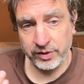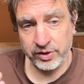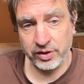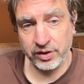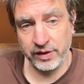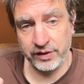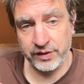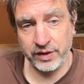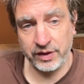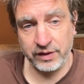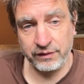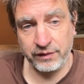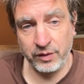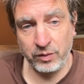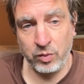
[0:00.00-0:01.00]
which are the sort
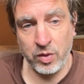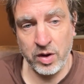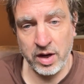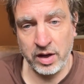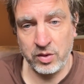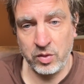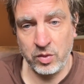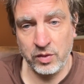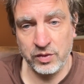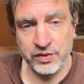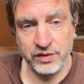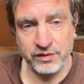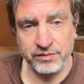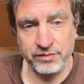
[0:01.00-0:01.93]
of the workhorse of